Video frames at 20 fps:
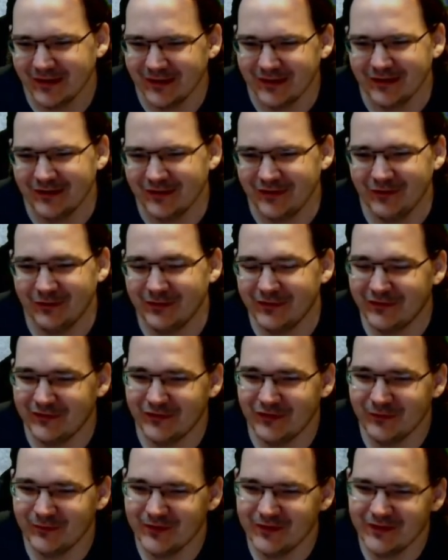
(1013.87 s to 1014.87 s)
doing
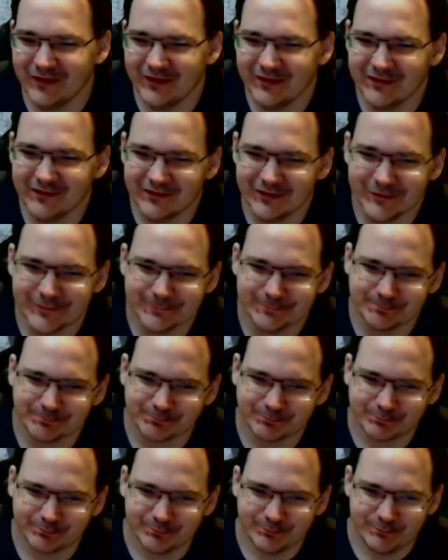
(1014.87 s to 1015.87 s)
stupid things,
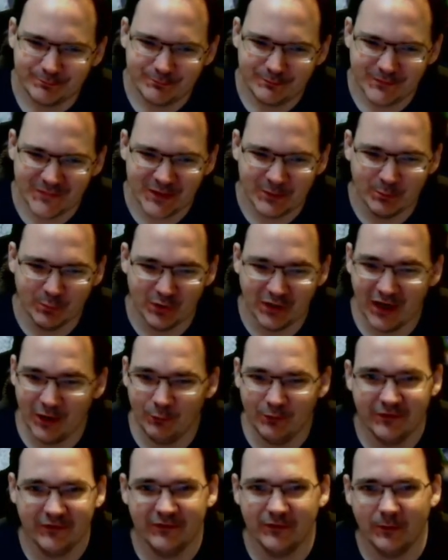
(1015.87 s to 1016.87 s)
But I
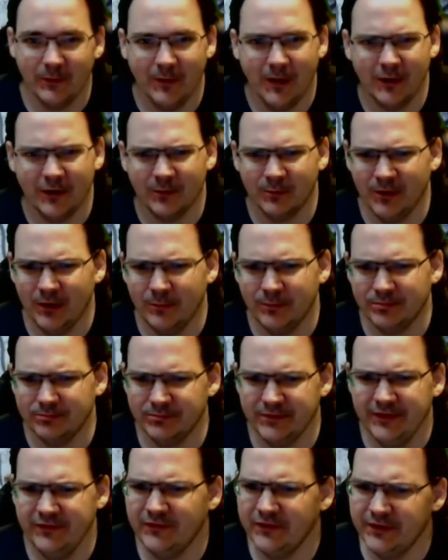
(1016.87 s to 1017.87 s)
would still lock him up. At
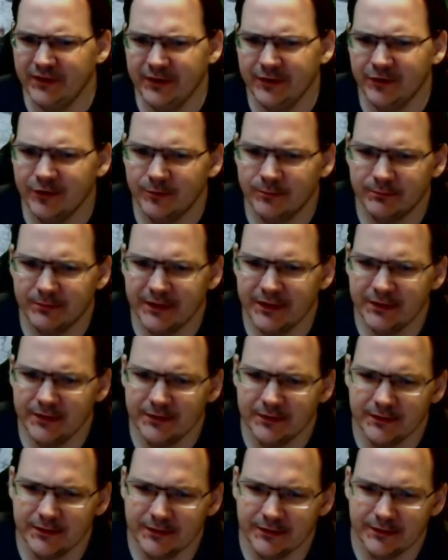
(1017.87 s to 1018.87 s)
least a year, man.
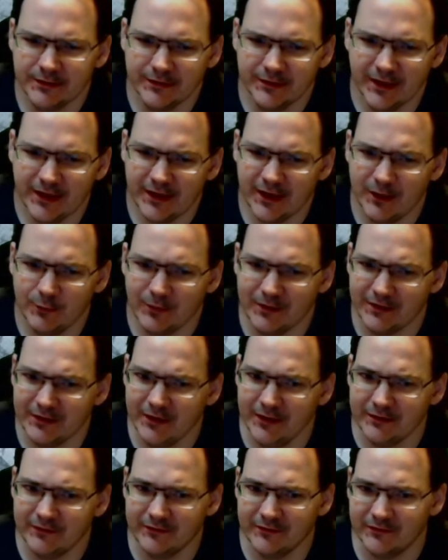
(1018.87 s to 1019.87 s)
That guy went
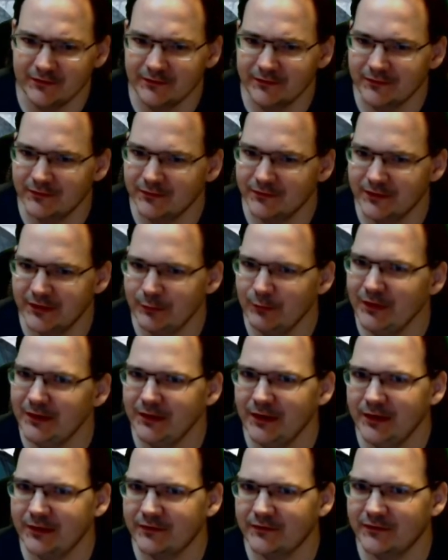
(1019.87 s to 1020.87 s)
nuts. He went
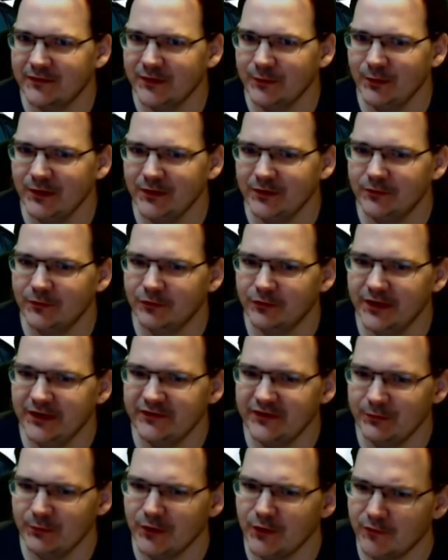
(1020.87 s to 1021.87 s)
nuts. He went a little crazy.
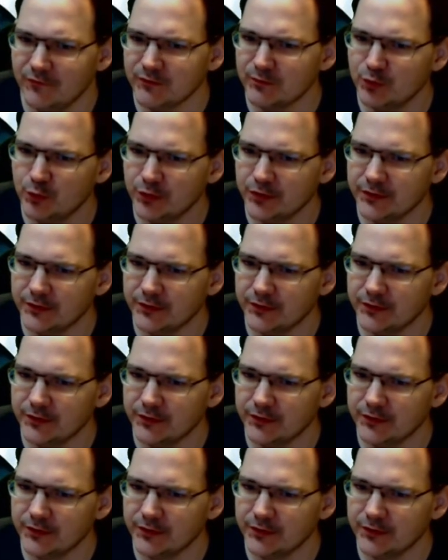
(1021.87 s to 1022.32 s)
He went overboard.